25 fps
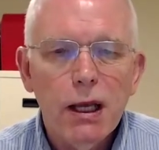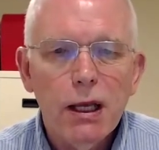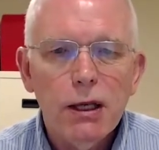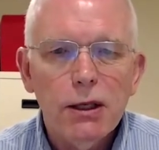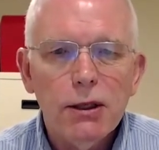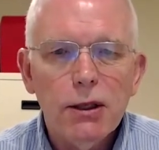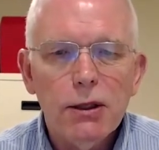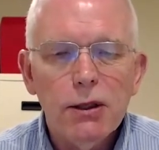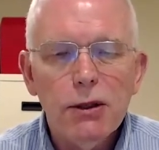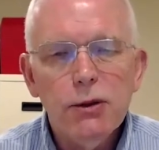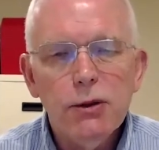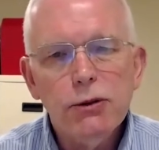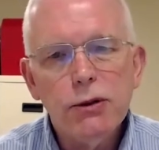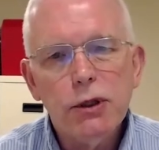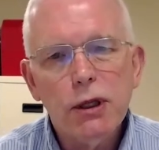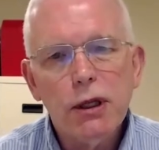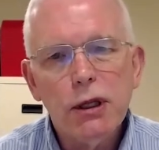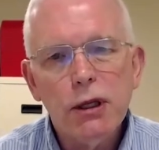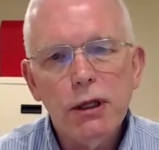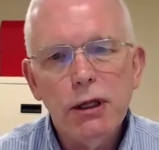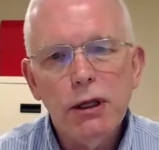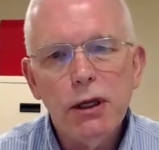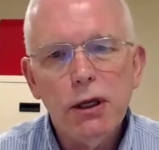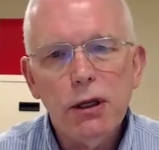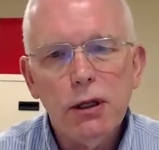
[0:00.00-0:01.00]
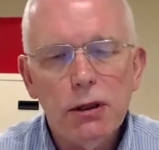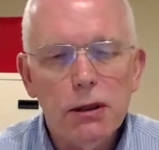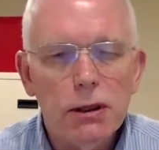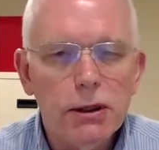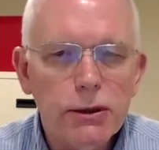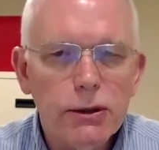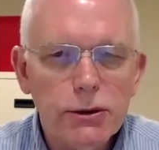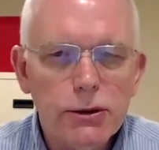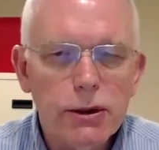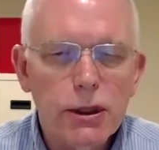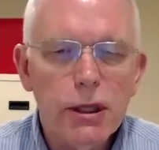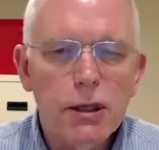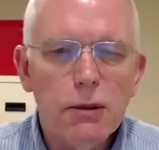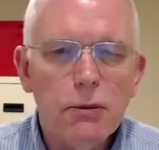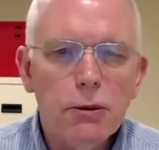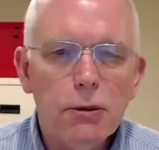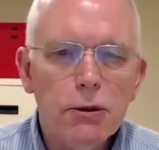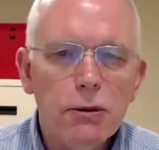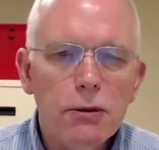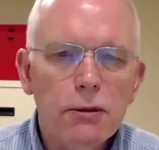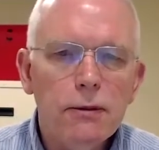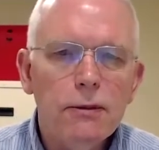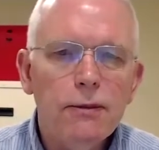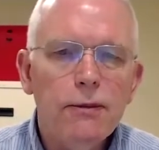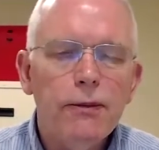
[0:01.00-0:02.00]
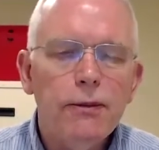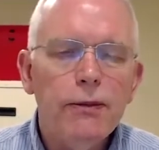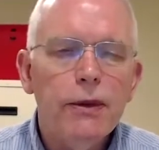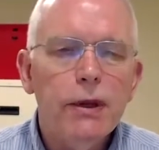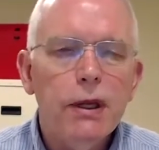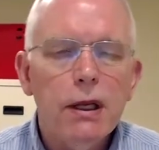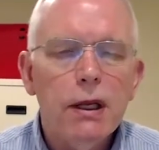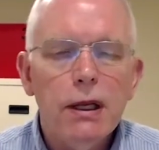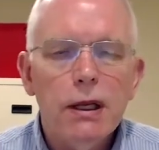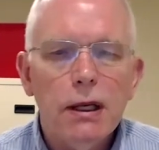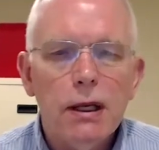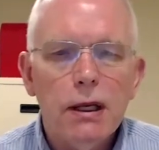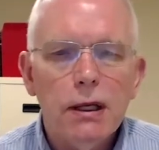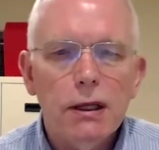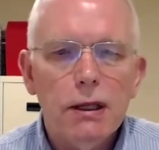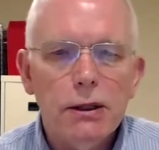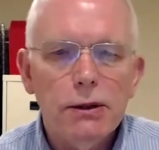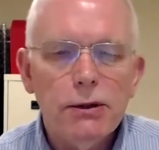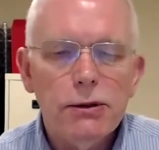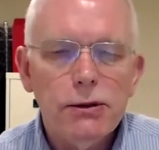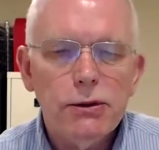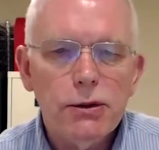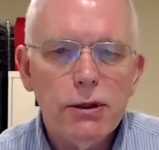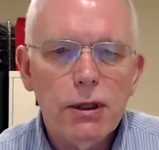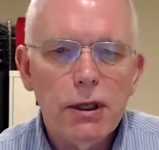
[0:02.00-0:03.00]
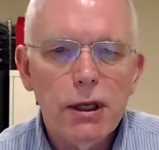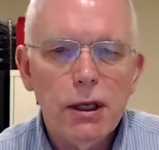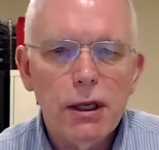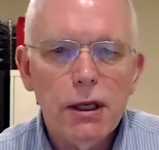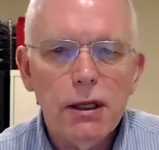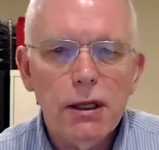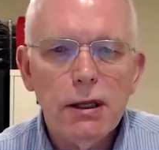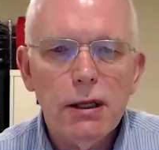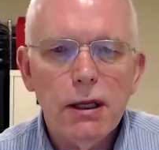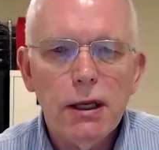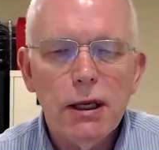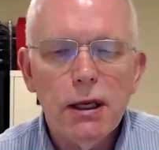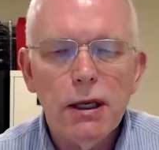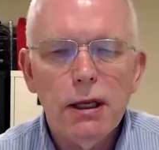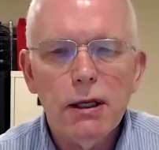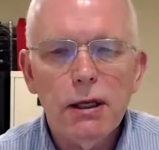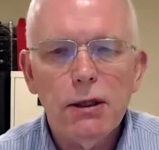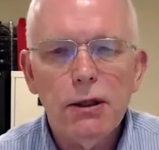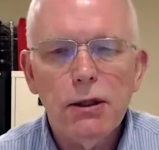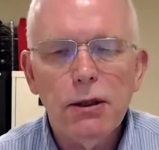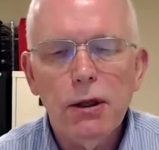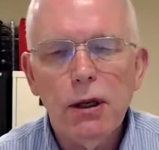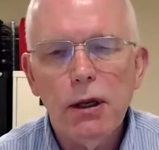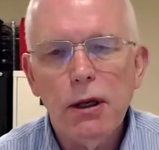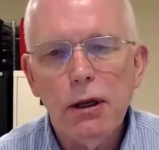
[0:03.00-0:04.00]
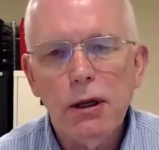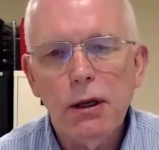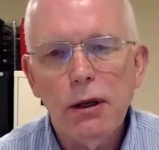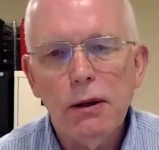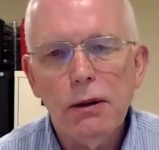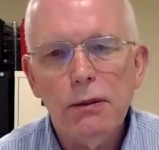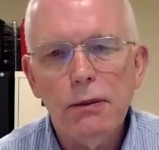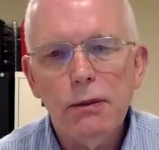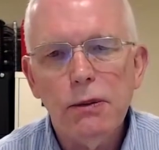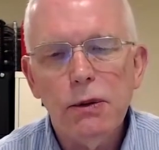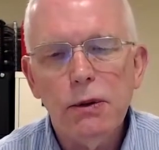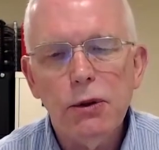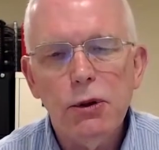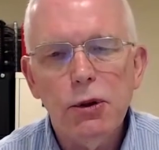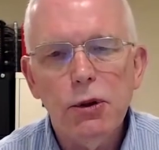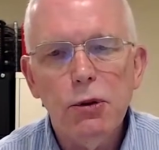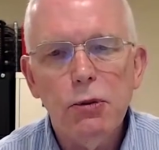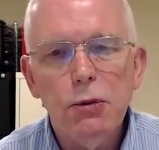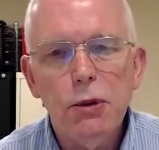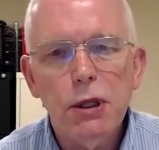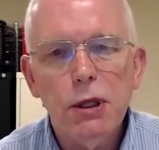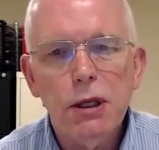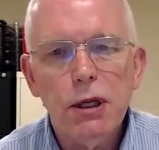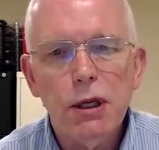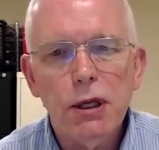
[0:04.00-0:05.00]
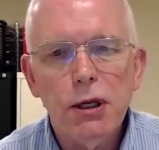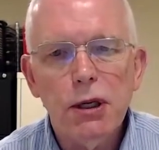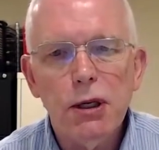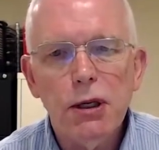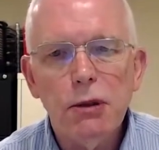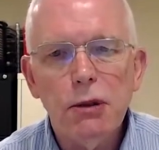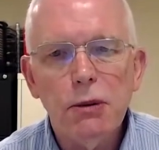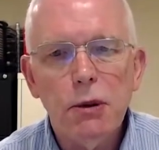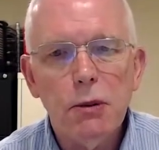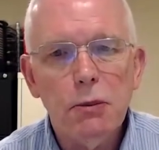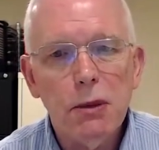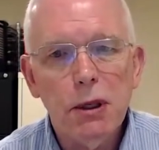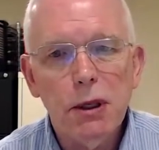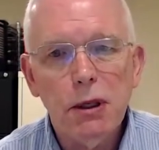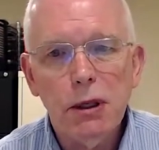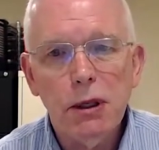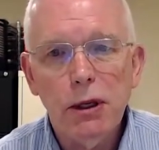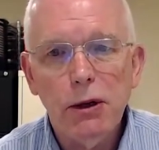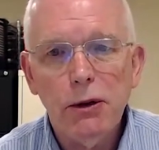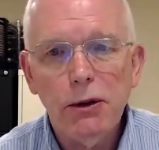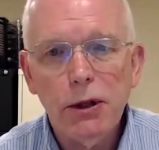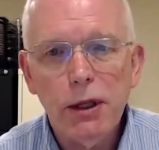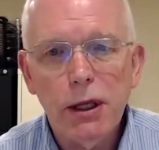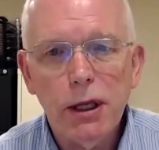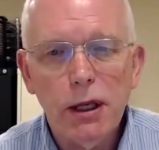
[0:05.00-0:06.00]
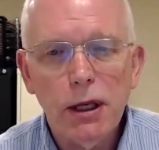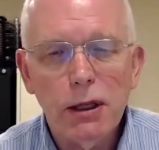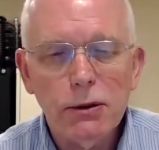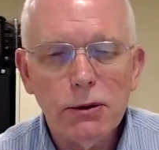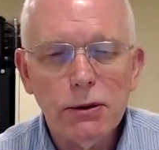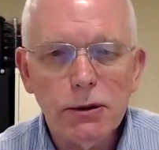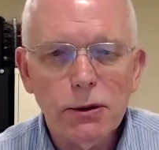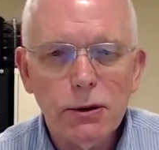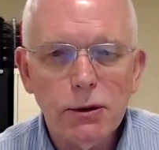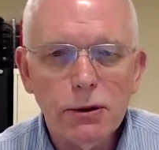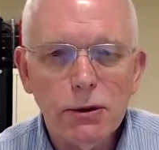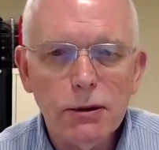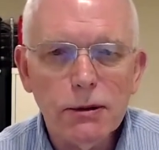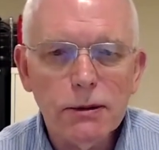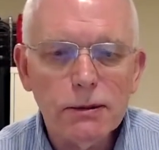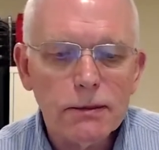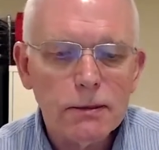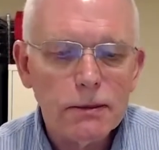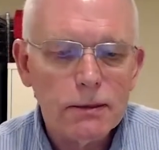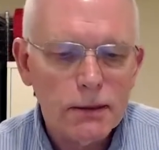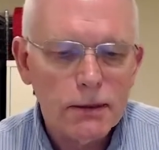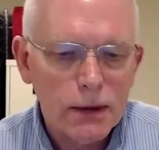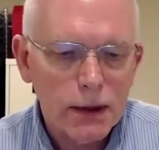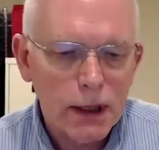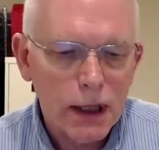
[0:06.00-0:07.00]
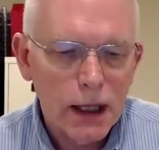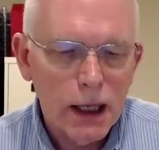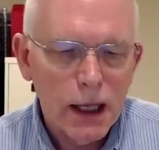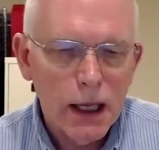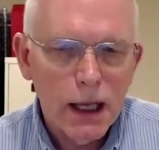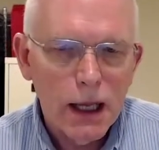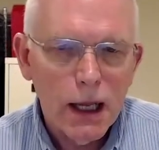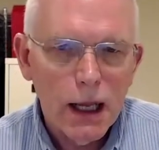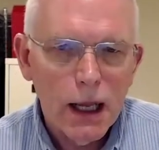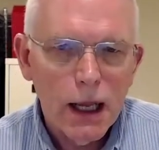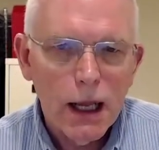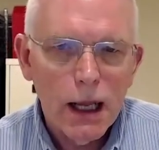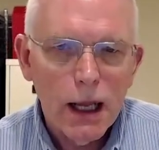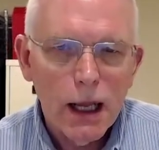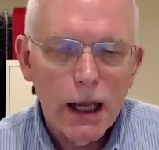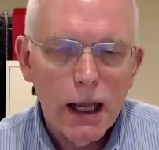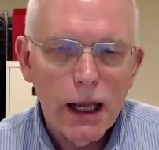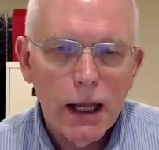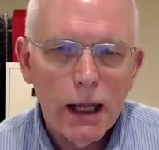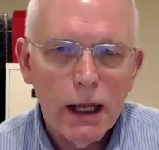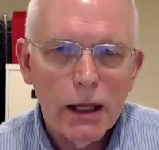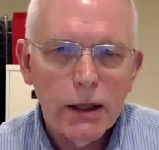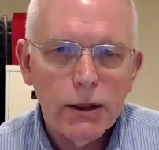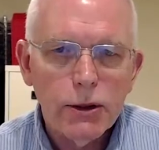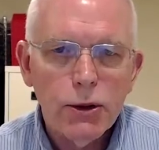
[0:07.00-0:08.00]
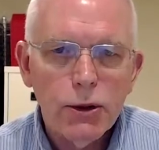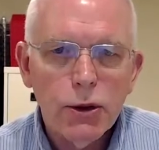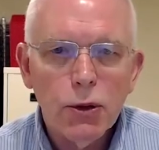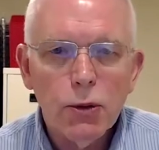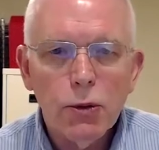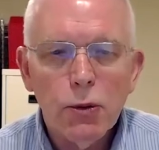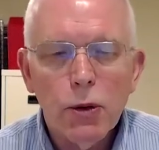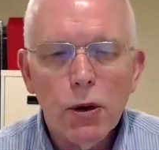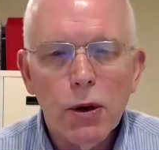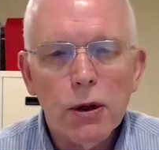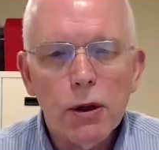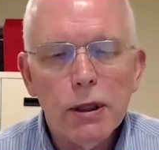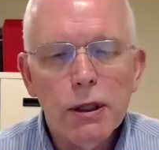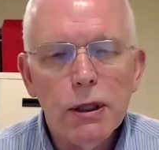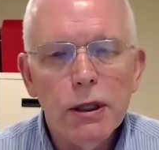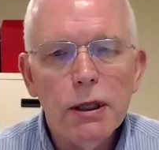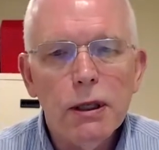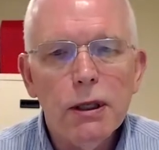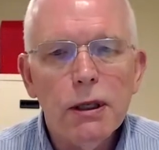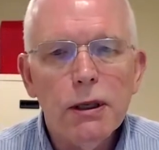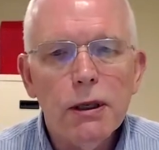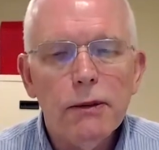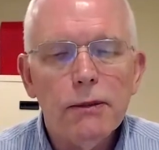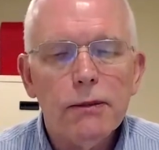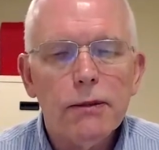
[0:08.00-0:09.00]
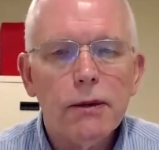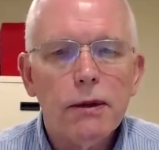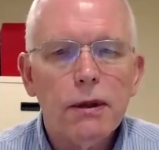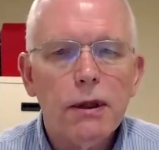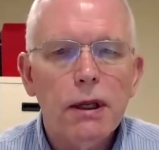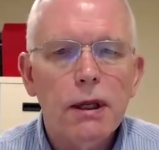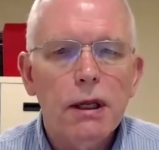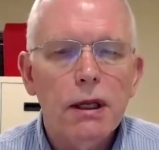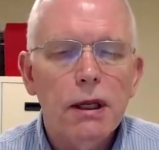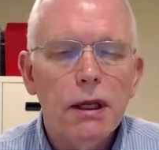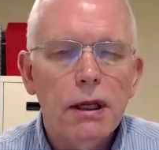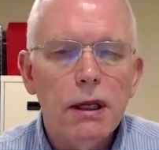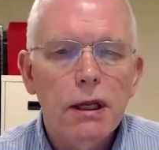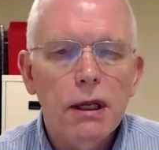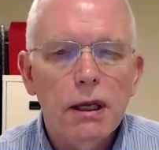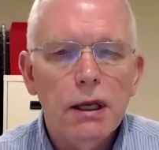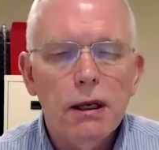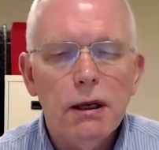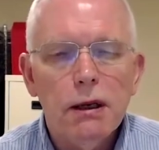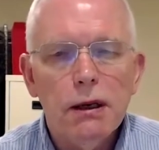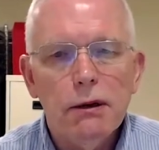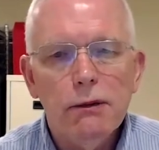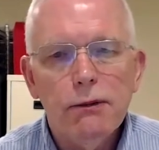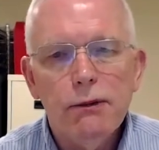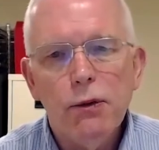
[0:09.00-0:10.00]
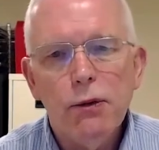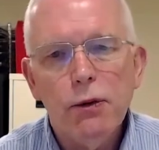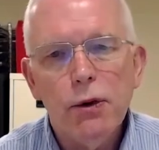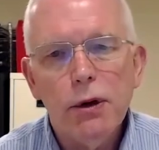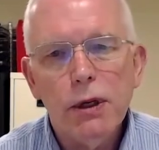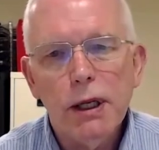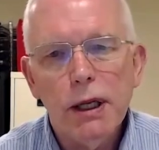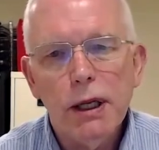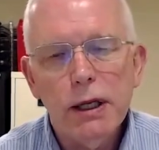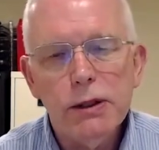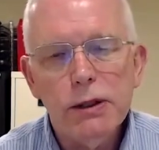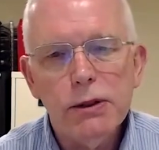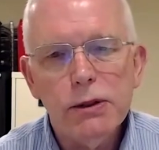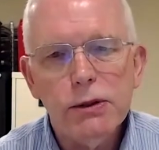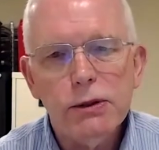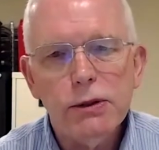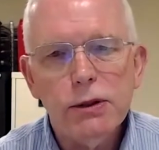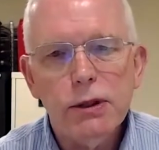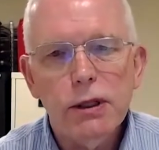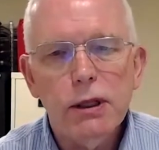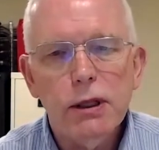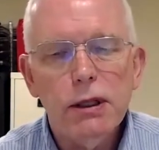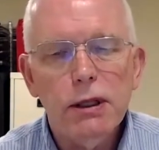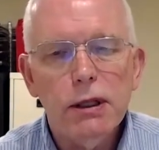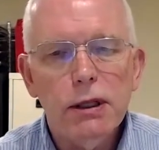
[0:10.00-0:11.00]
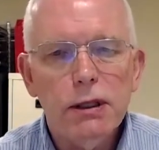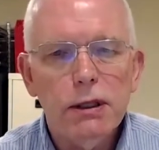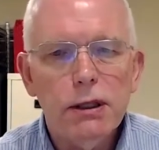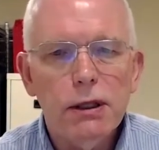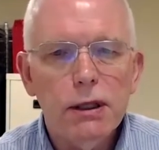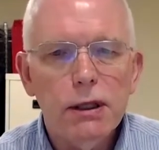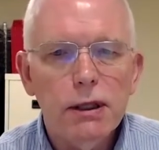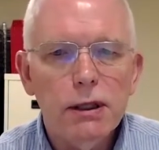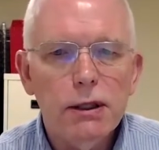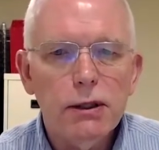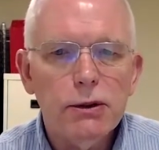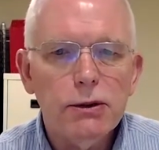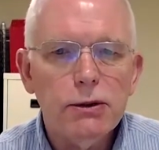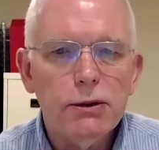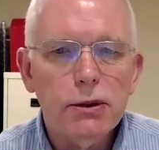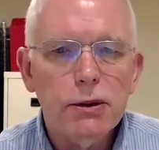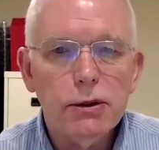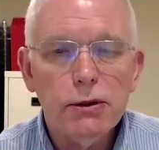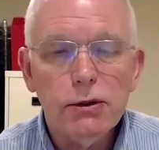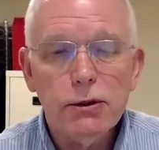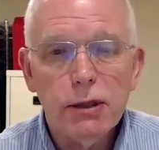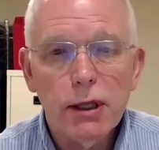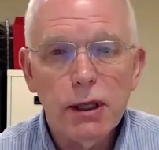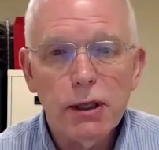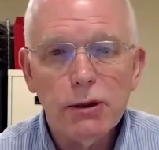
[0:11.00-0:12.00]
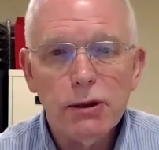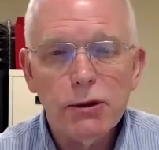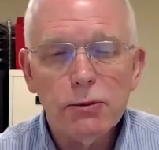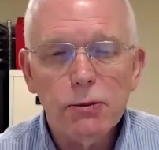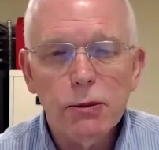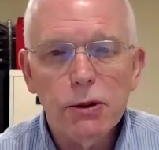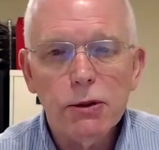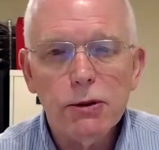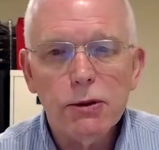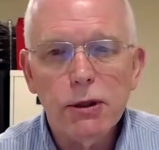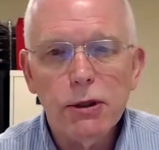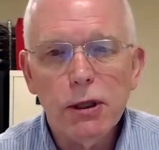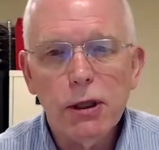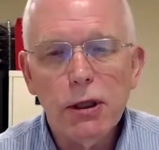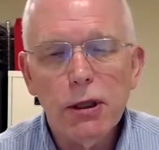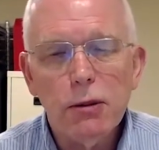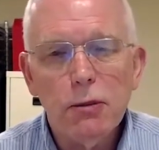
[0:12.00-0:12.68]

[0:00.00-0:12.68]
To use a clinical example, let's say that you become a mental health counselor and you're working for an agency that does assessments in an